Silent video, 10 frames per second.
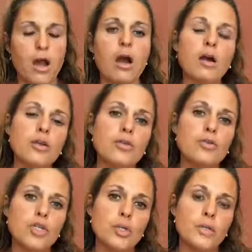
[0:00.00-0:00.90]
Are you
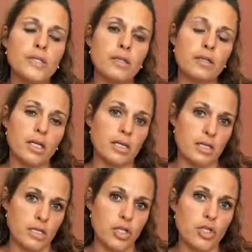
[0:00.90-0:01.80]
choosing
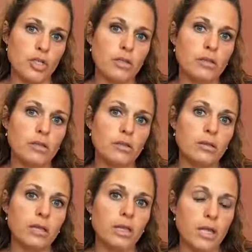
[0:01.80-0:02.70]
conditional
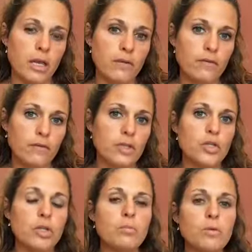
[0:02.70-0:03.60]
love
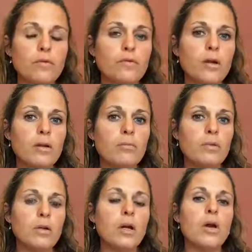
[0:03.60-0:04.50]
to move from,